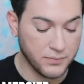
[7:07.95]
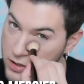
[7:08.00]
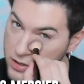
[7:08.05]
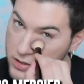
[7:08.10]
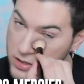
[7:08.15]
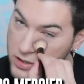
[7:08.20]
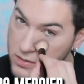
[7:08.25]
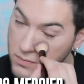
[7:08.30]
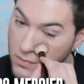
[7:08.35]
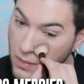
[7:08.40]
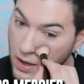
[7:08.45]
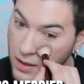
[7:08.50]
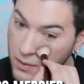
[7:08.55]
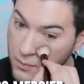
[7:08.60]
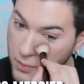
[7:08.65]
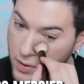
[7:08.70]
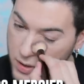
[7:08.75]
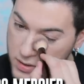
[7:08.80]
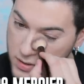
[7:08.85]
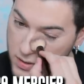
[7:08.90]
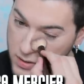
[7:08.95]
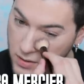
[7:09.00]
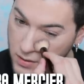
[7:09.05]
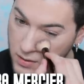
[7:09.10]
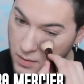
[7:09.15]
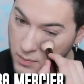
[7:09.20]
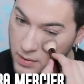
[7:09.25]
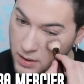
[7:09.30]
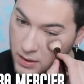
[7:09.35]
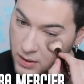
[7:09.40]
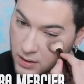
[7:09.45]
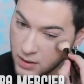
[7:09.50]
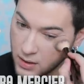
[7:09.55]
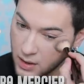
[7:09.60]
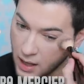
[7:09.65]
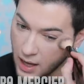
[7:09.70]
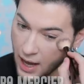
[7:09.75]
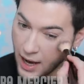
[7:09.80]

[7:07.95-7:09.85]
this is just my personal opinion,